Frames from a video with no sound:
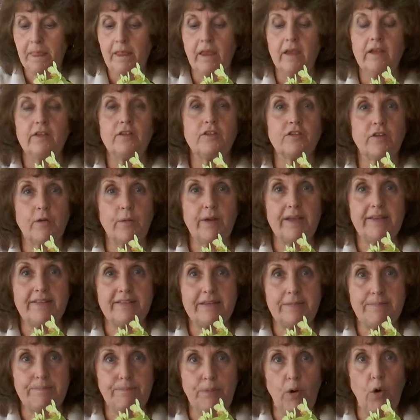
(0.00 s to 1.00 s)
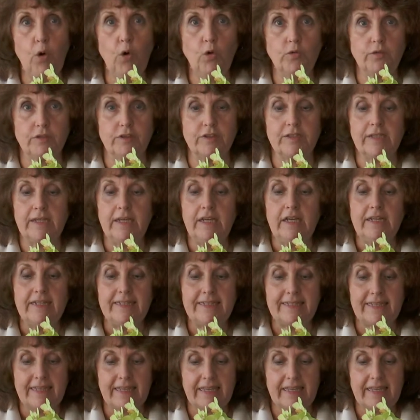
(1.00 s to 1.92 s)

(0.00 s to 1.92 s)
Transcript: So it's important to